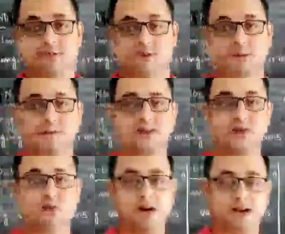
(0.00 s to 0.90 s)
probably
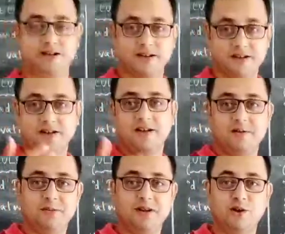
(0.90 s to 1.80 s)
you might
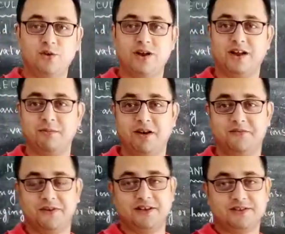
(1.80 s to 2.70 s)
be looking at my
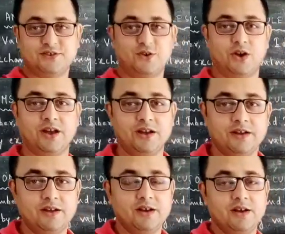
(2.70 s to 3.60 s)
face,
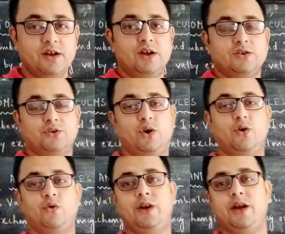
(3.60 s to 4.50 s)
okay?
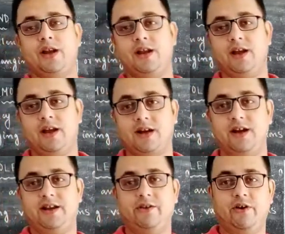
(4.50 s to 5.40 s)
So we are in a
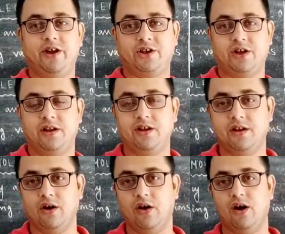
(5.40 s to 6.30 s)

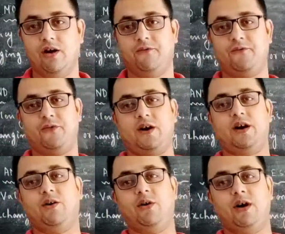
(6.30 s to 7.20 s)
continuation of
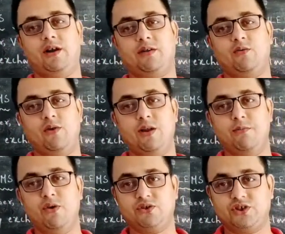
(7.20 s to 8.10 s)
our one
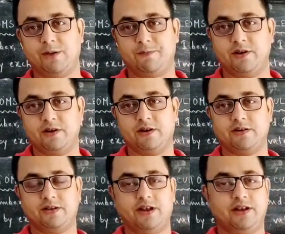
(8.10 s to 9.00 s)
more chapter
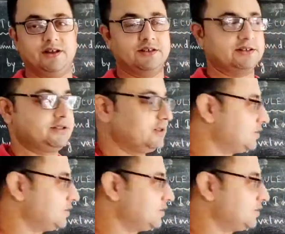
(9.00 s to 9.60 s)
that is